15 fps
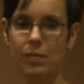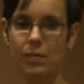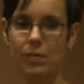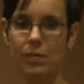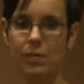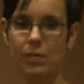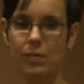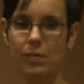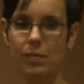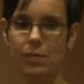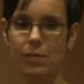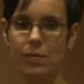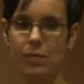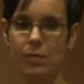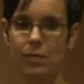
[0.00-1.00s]

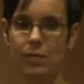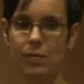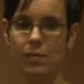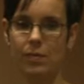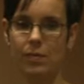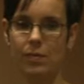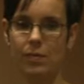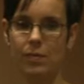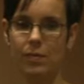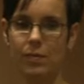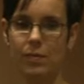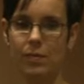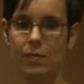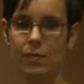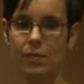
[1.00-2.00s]

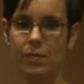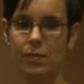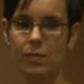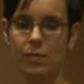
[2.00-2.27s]
(not speaking)